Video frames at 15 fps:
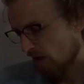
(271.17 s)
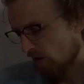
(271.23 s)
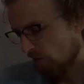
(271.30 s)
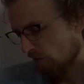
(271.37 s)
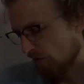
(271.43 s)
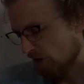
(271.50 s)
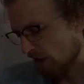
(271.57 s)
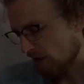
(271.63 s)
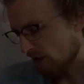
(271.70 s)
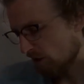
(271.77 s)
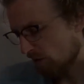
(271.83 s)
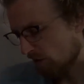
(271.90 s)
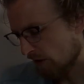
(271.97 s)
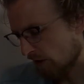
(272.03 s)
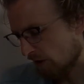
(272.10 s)
Well, just the
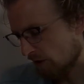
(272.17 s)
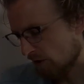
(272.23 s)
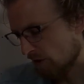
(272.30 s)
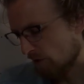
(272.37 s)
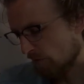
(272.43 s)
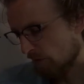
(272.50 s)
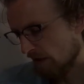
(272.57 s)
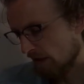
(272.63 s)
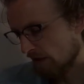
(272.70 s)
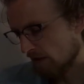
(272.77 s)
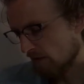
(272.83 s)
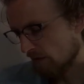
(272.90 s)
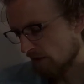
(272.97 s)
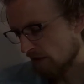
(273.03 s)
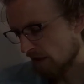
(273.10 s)
recursion piece
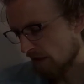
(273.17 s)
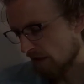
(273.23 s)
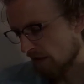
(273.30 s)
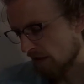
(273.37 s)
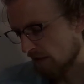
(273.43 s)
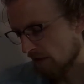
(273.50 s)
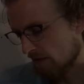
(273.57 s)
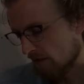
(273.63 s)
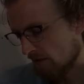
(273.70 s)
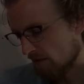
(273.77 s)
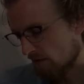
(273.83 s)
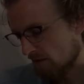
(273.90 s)
looks like this.